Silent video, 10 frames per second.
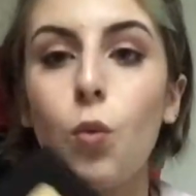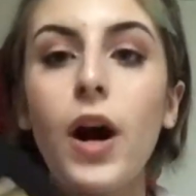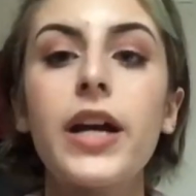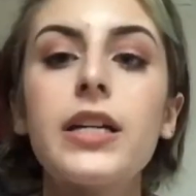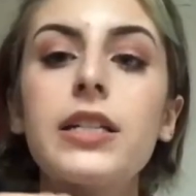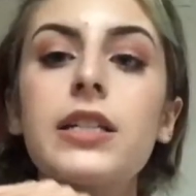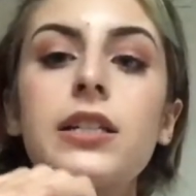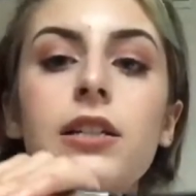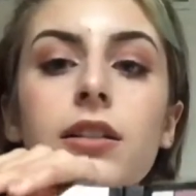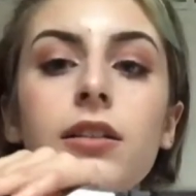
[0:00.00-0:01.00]

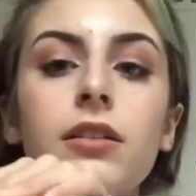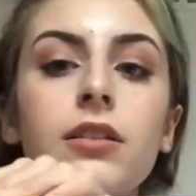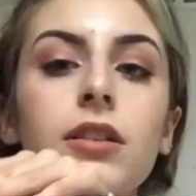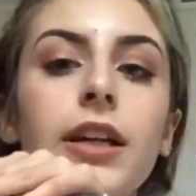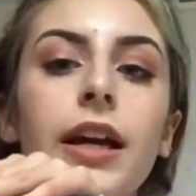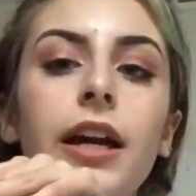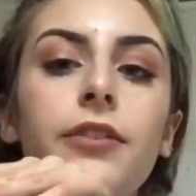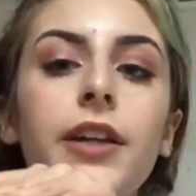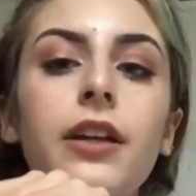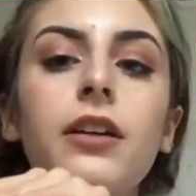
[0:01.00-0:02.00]
white, like I
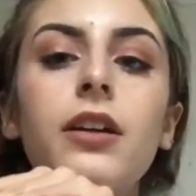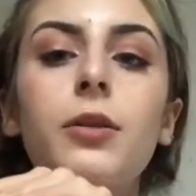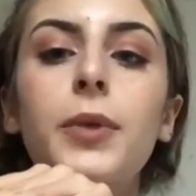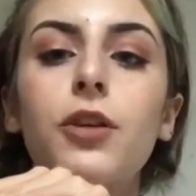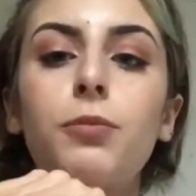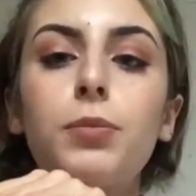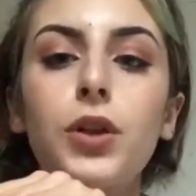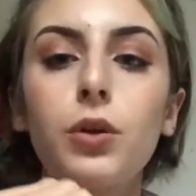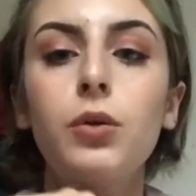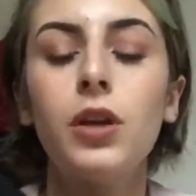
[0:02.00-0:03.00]
have here, a bit of
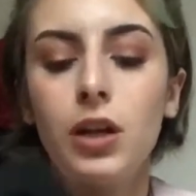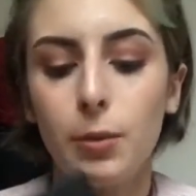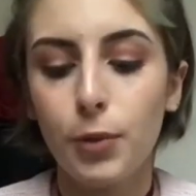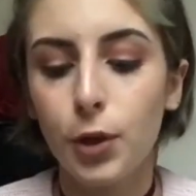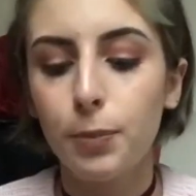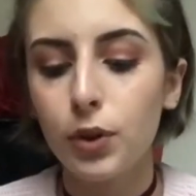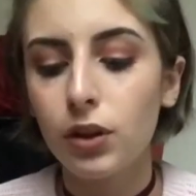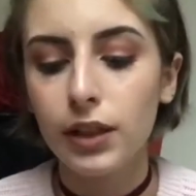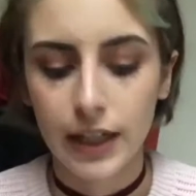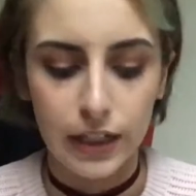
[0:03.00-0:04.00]
blue,
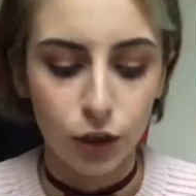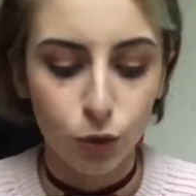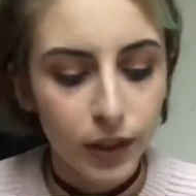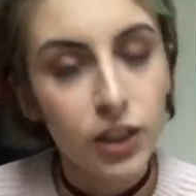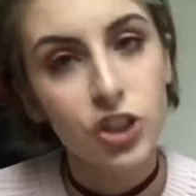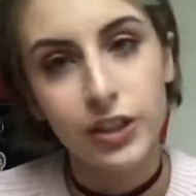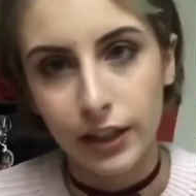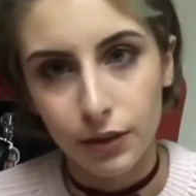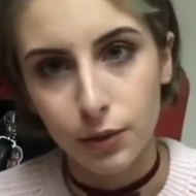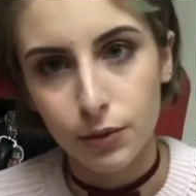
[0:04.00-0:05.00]
purple, and green
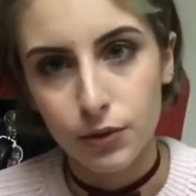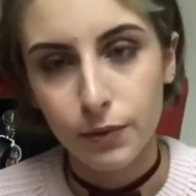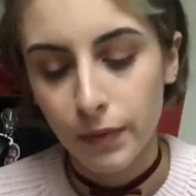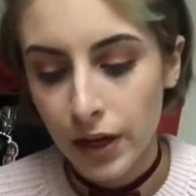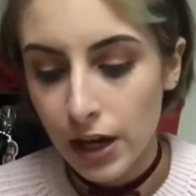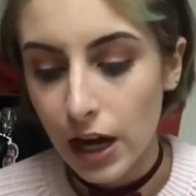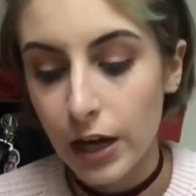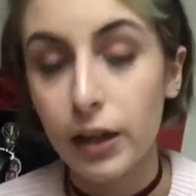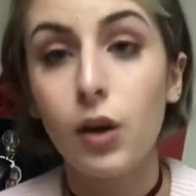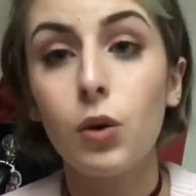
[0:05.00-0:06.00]
shadows.
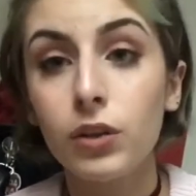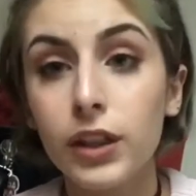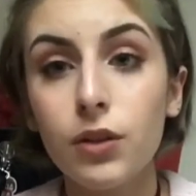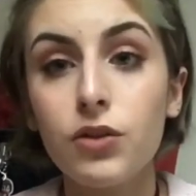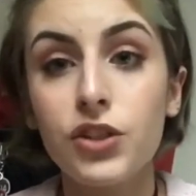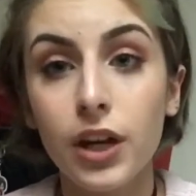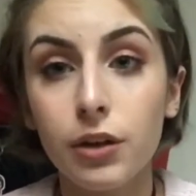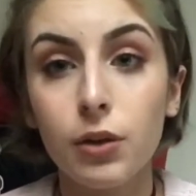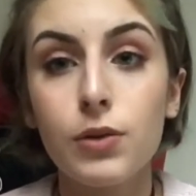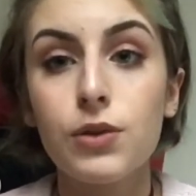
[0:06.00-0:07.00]
I only use
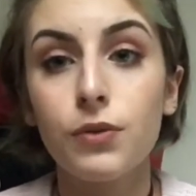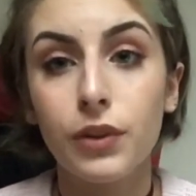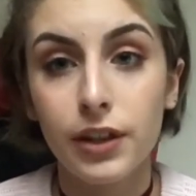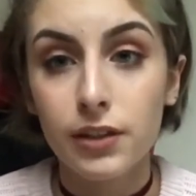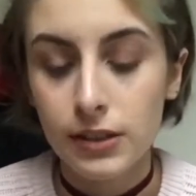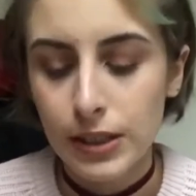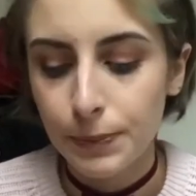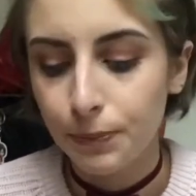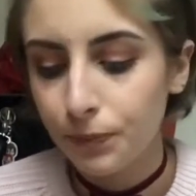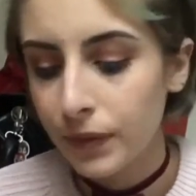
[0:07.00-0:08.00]
shadows for this,
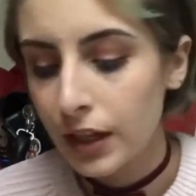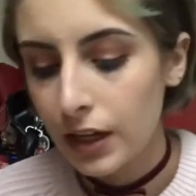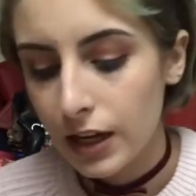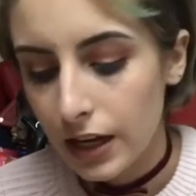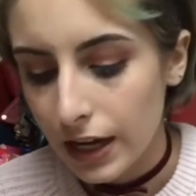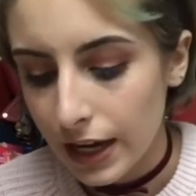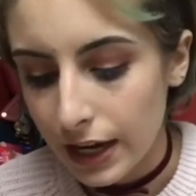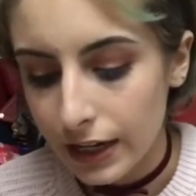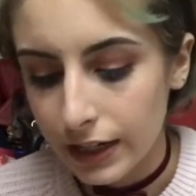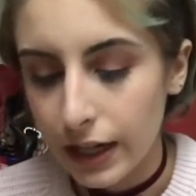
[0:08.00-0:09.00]

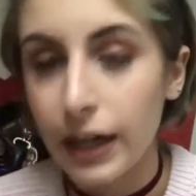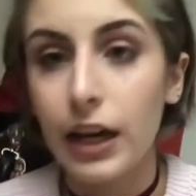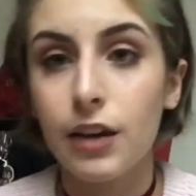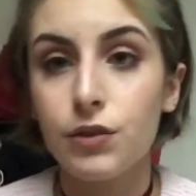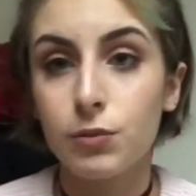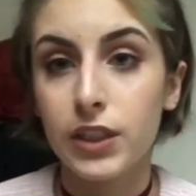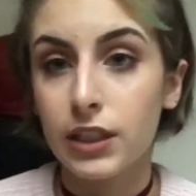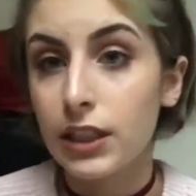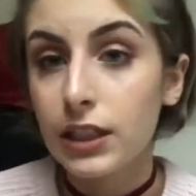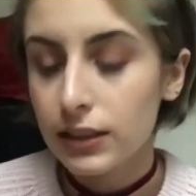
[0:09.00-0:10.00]
and I have some
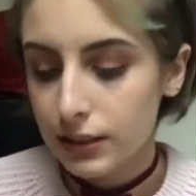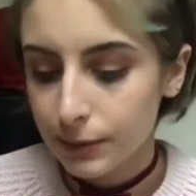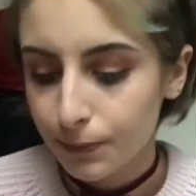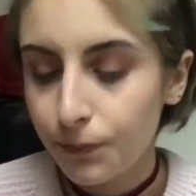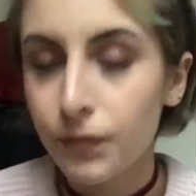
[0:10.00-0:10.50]
techniques.